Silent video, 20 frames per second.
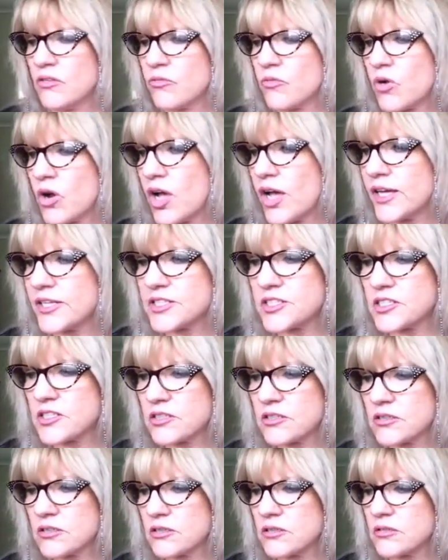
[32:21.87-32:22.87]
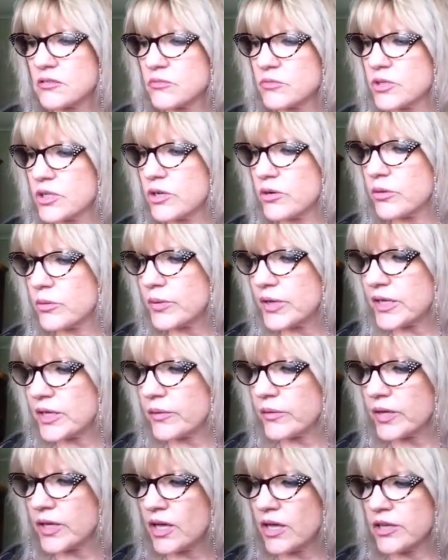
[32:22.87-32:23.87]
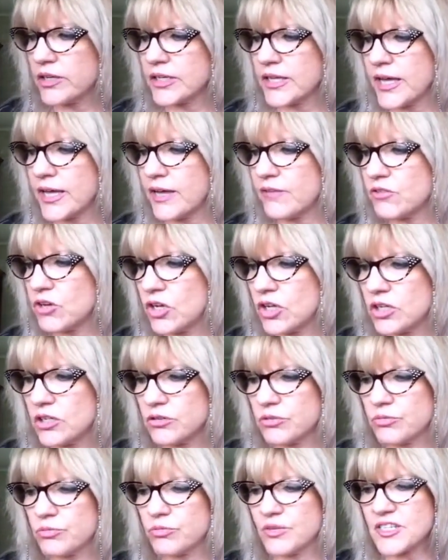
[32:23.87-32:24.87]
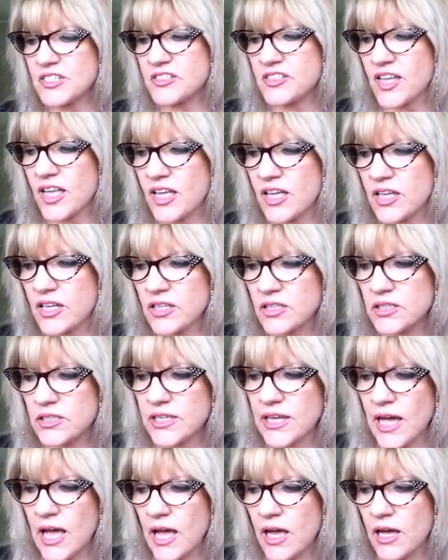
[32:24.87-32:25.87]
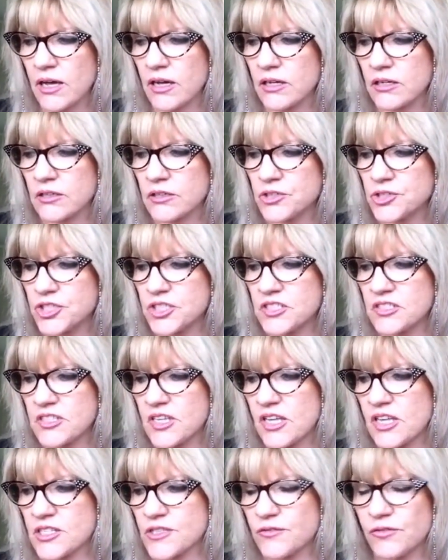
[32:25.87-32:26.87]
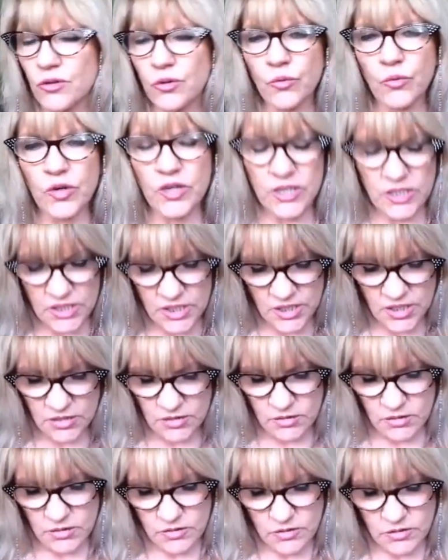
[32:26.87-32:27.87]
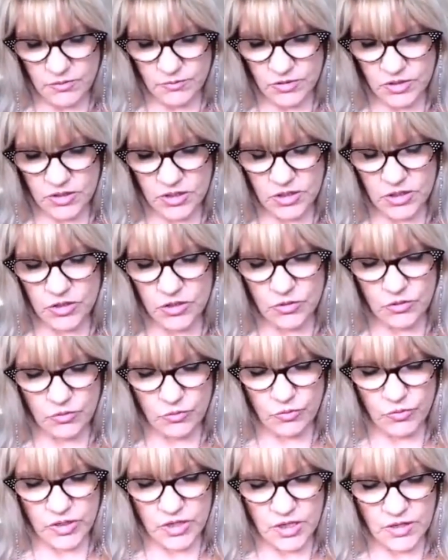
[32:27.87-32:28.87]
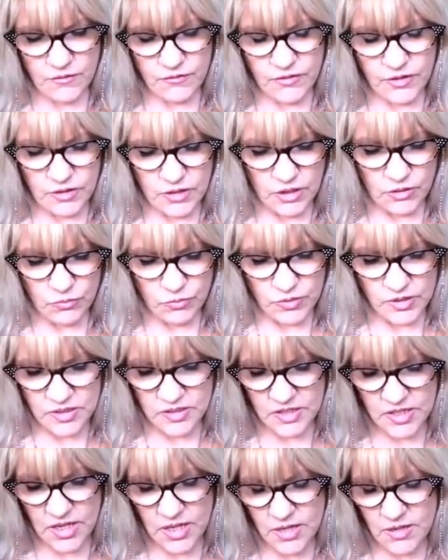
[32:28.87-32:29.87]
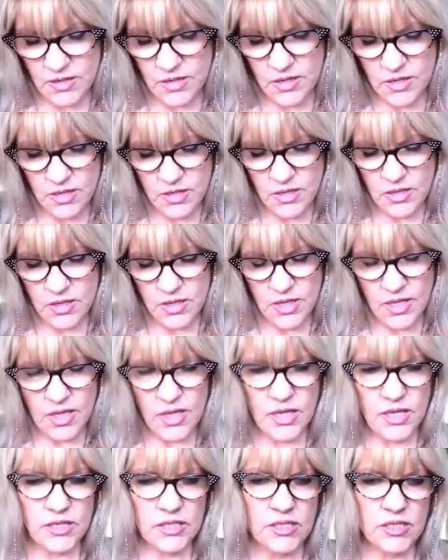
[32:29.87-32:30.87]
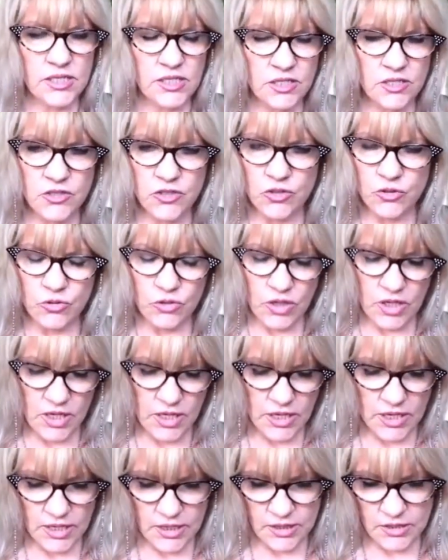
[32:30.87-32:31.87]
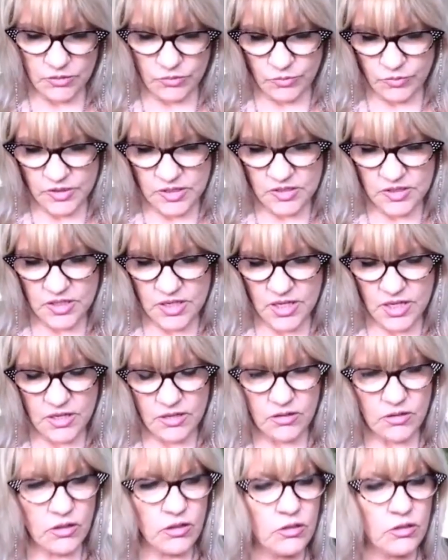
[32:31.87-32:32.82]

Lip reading: Right. Where are we going? Okay, I've got Larissa Young. She's asked for a reading. So I'm just going to do a reading for Larissa. And here's your card, Larissa.